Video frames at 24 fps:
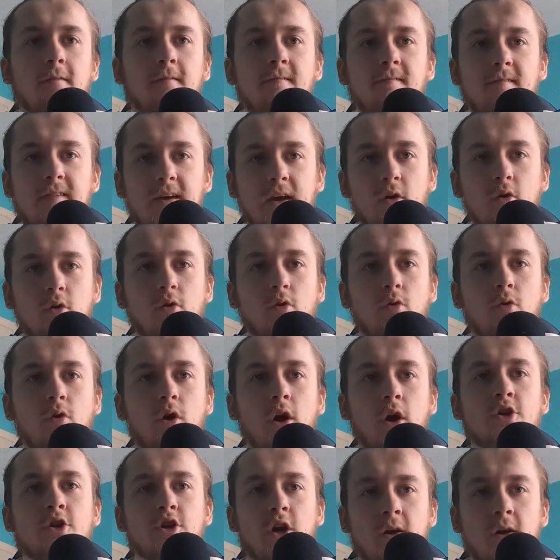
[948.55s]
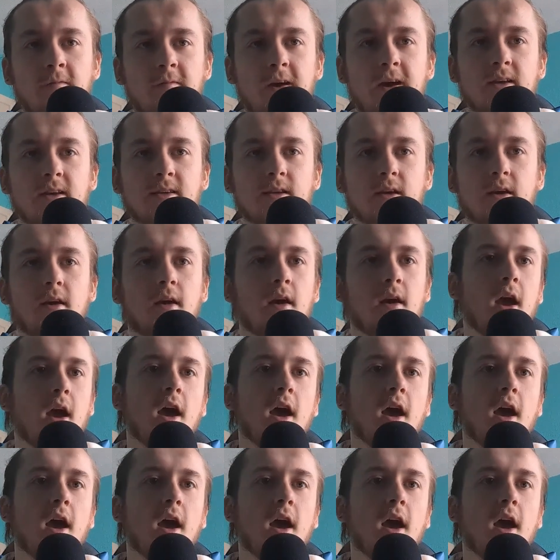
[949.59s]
Vito Genovese.